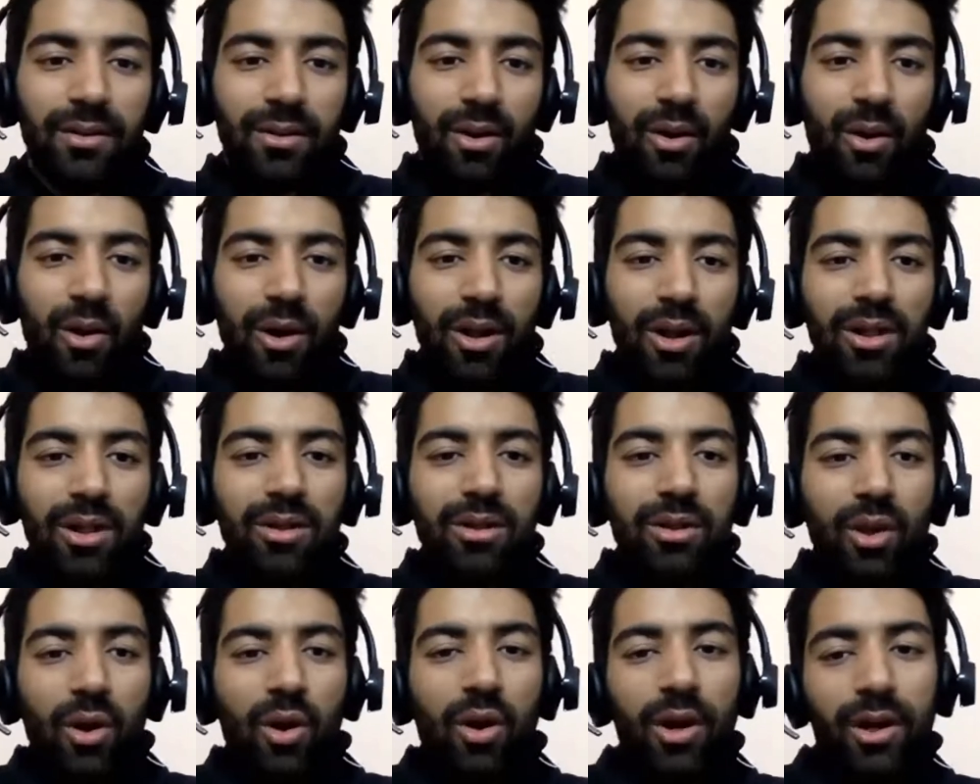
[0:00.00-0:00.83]
all
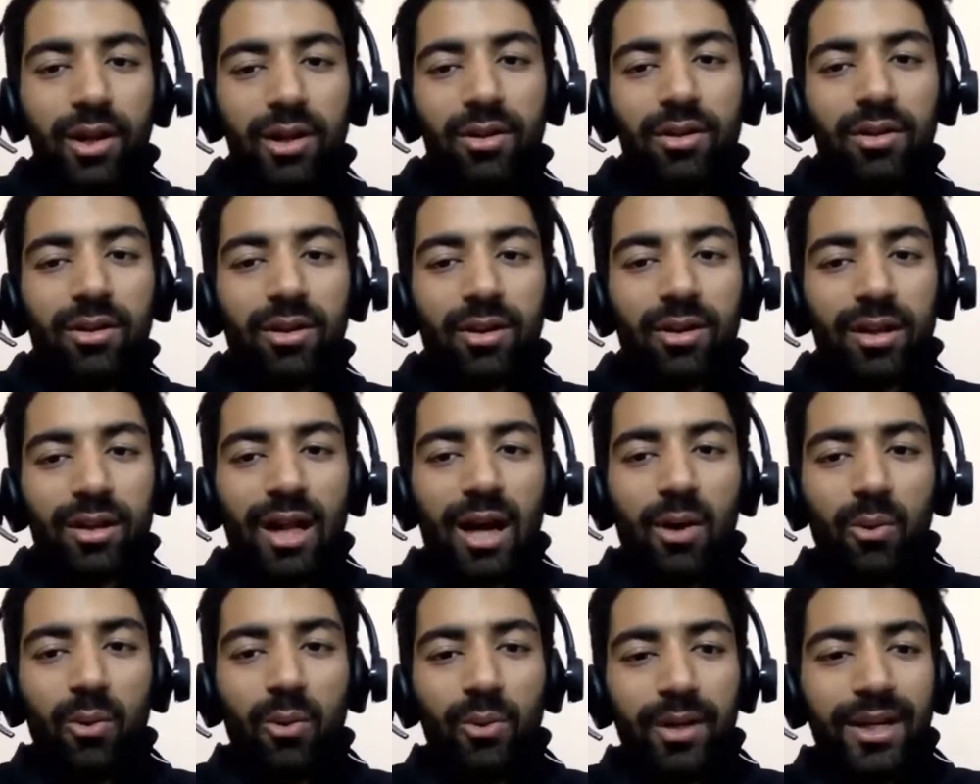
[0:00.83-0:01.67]

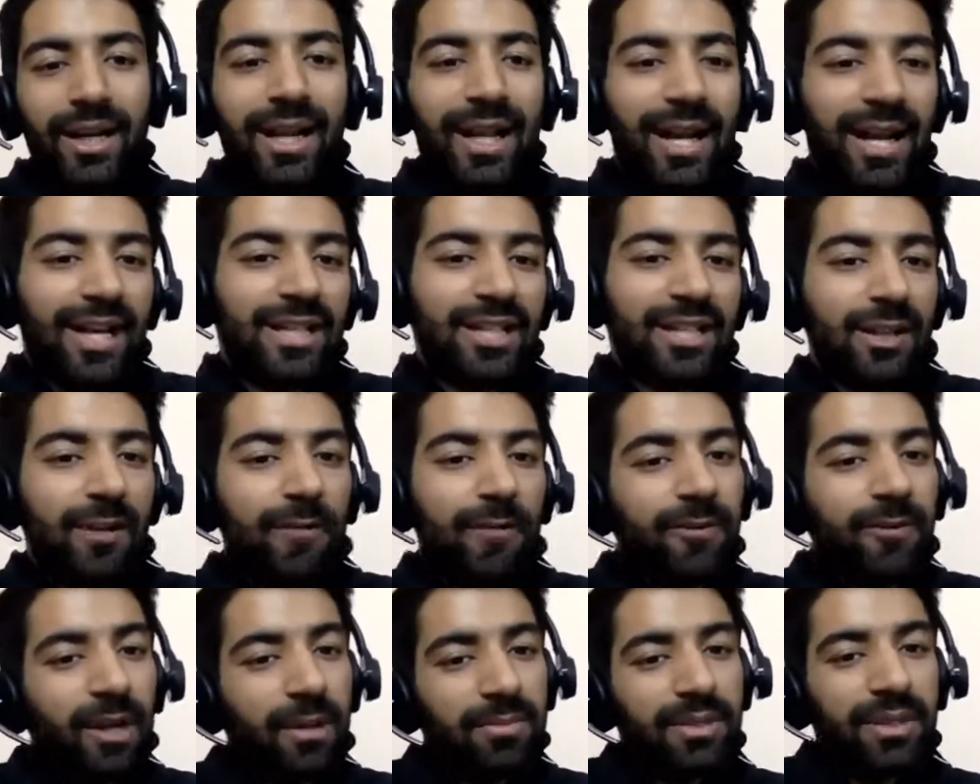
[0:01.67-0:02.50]
non-cloud and AI
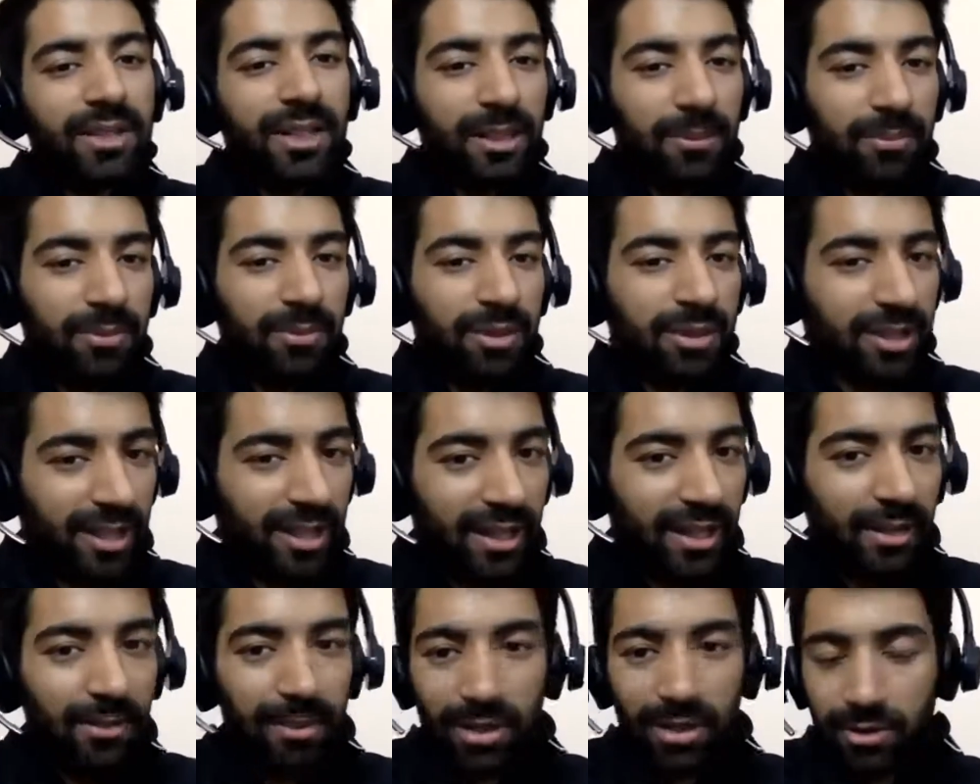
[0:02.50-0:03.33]
stuff comes in E plus
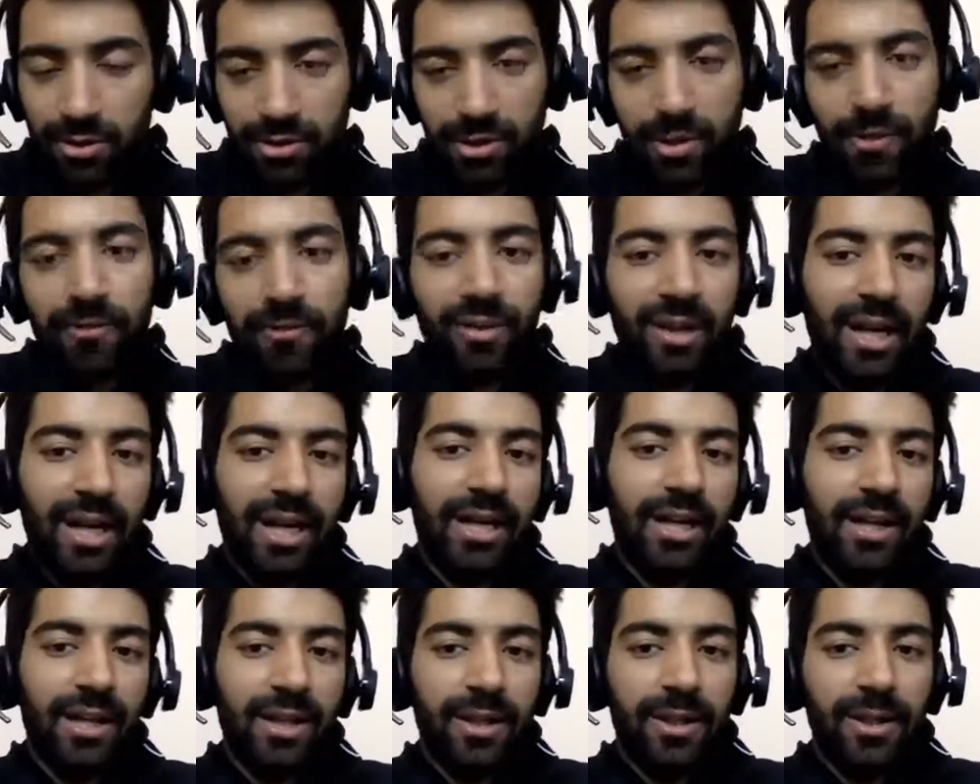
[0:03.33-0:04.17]
D and Microsoft.
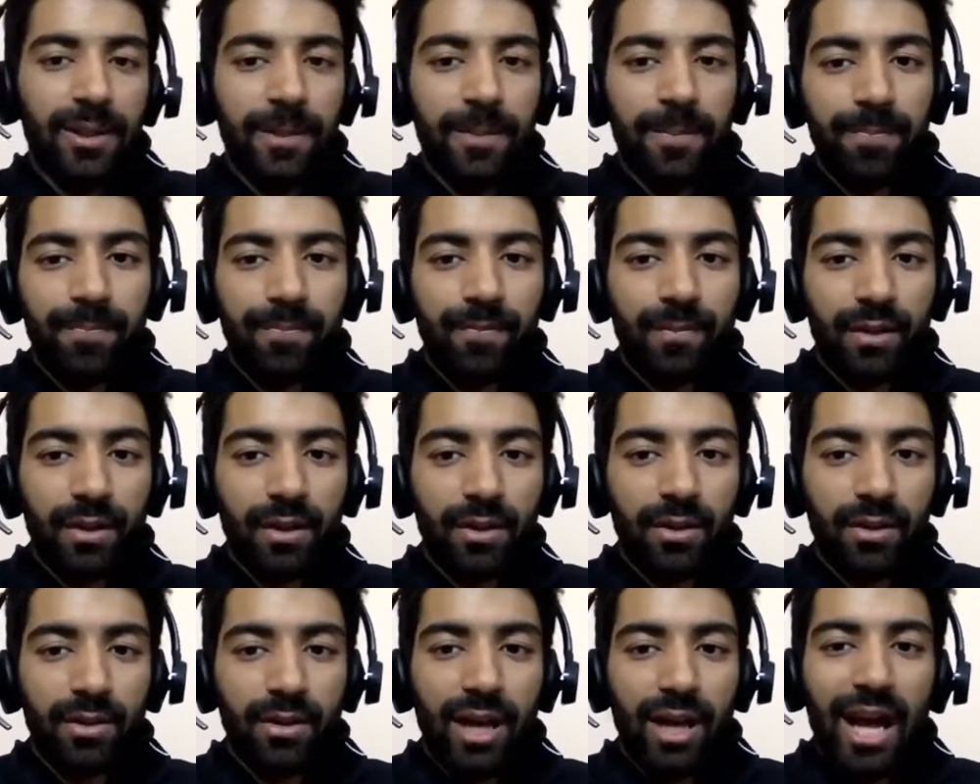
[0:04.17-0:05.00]
And
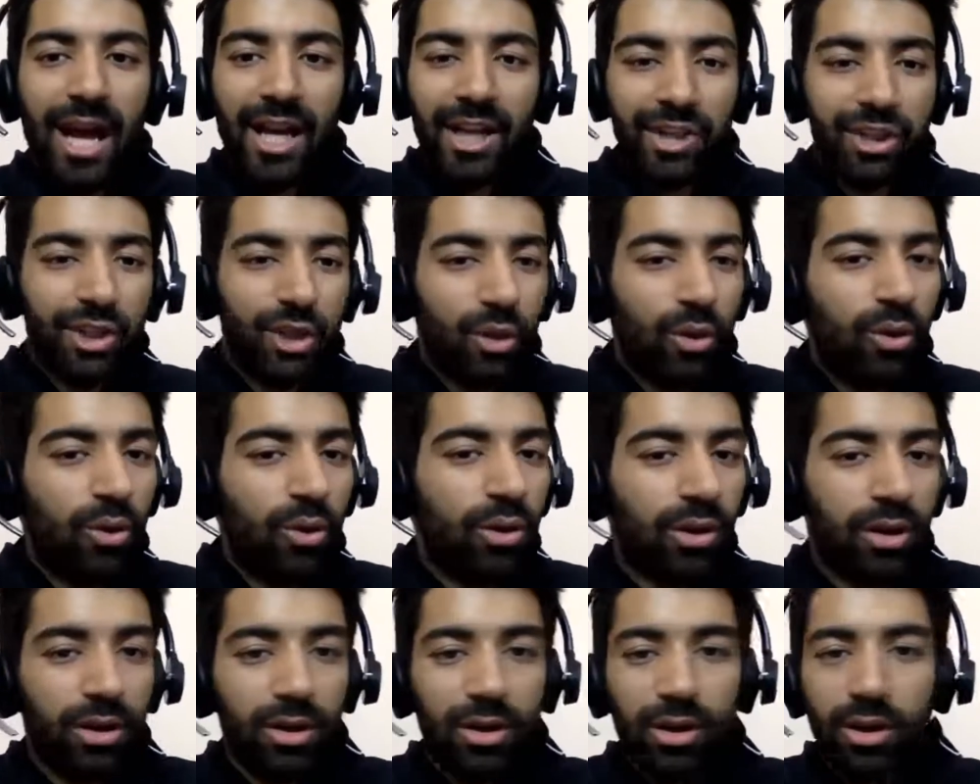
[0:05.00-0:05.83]

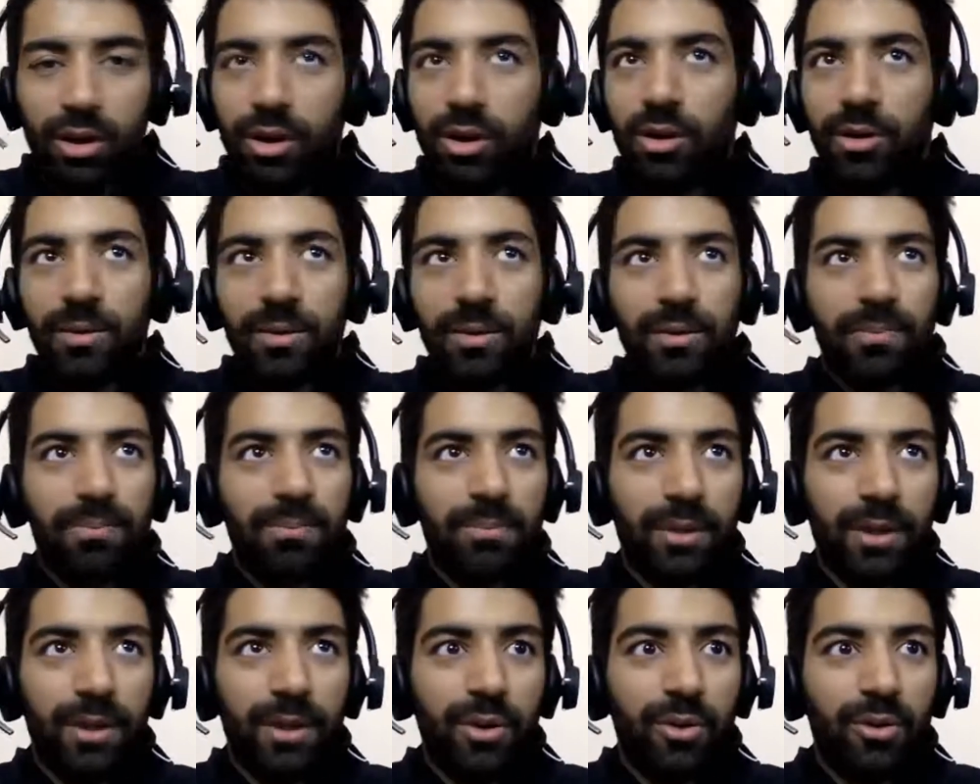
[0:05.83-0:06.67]
Azure,
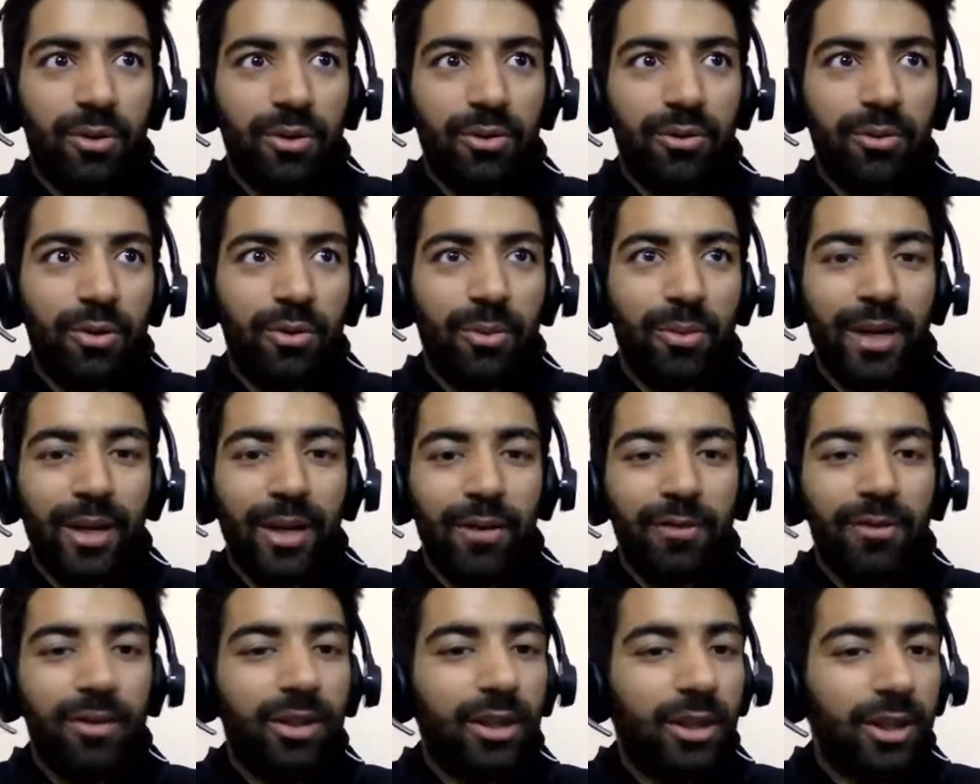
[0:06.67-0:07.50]
you might
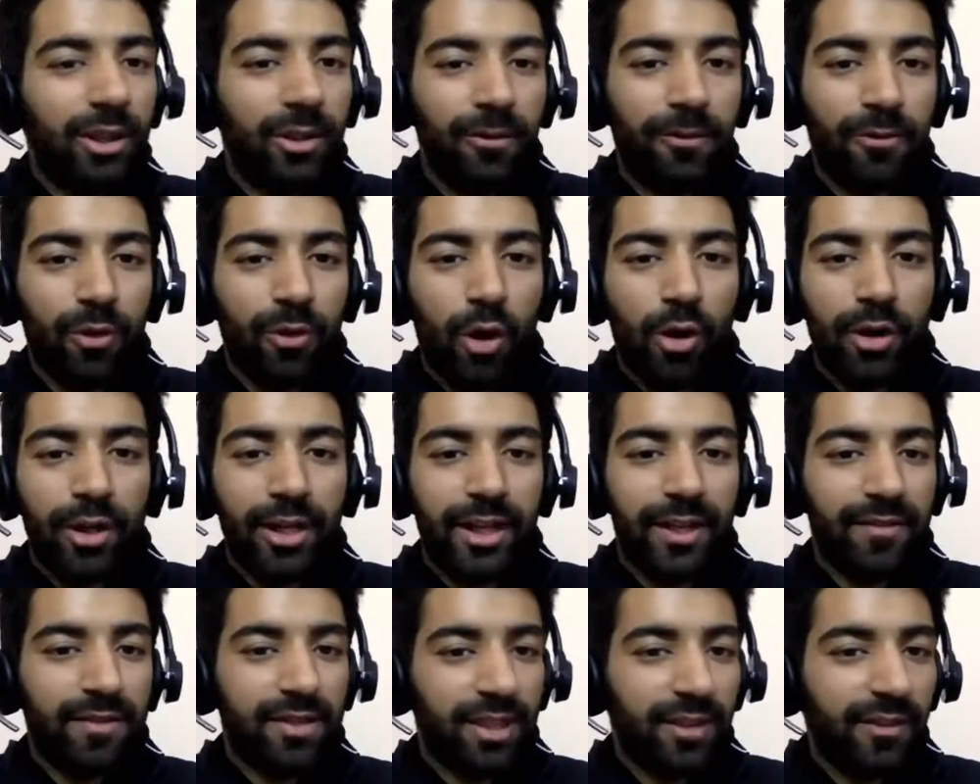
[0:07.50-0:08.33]
have heard of
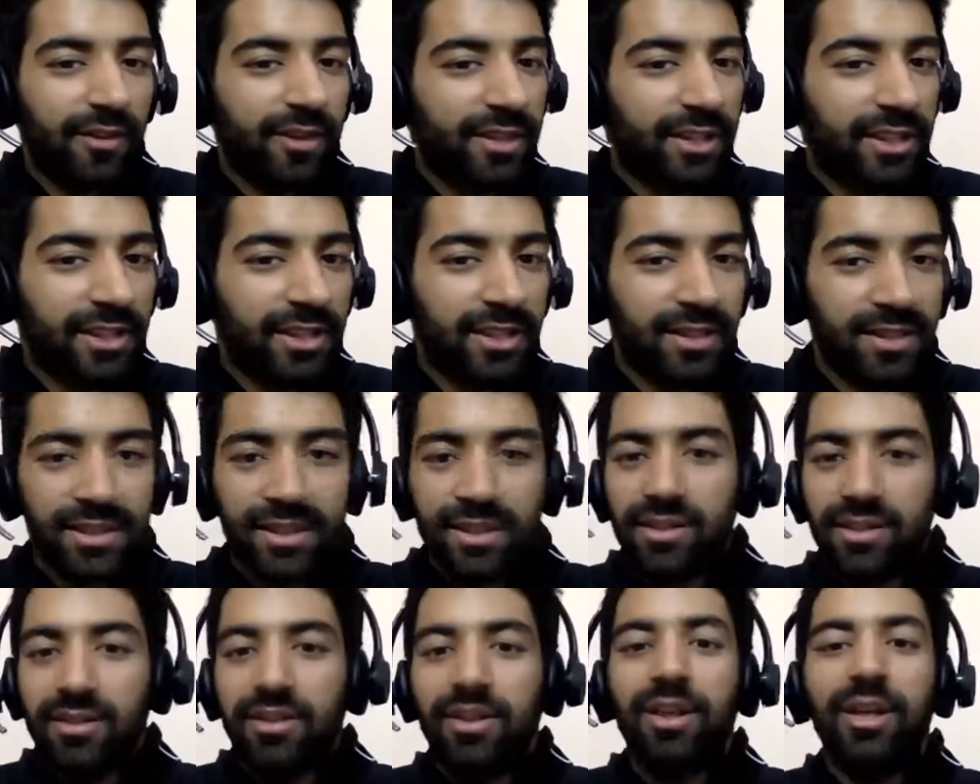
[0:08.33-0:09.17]
cognitive services
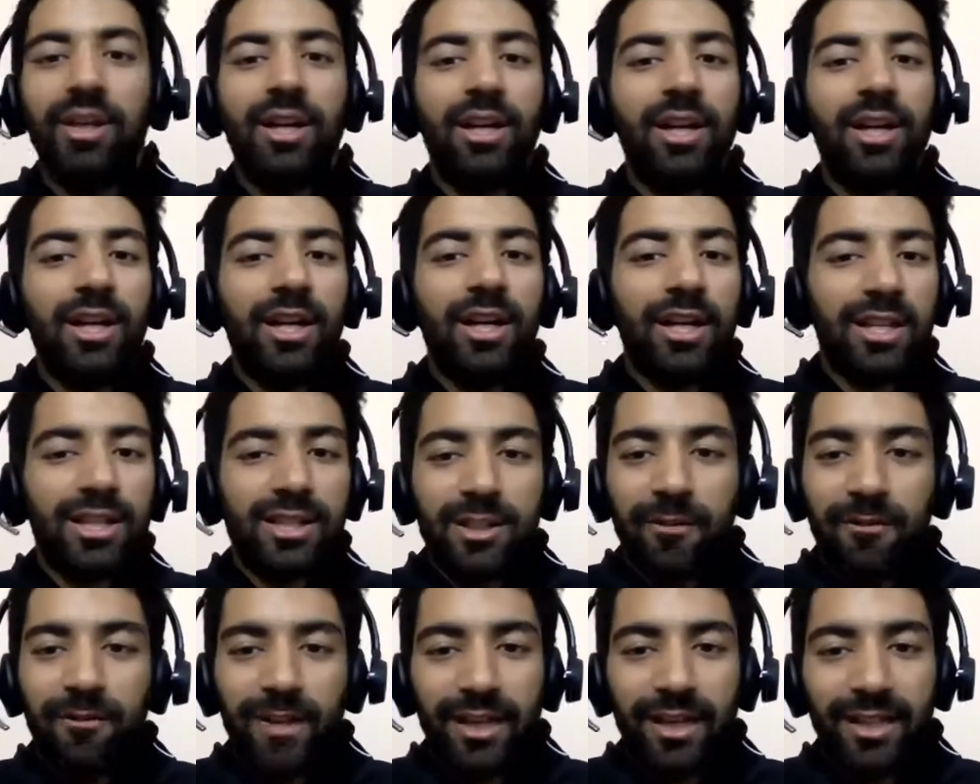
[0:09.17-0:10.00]
and
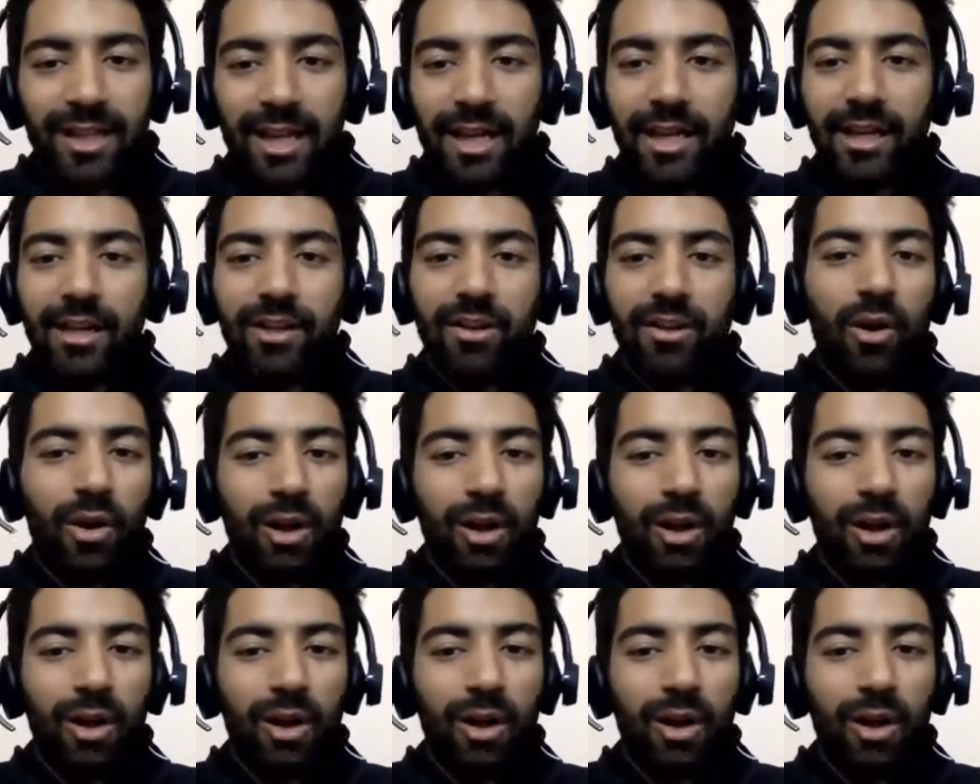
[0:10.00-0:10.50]
stuff like that.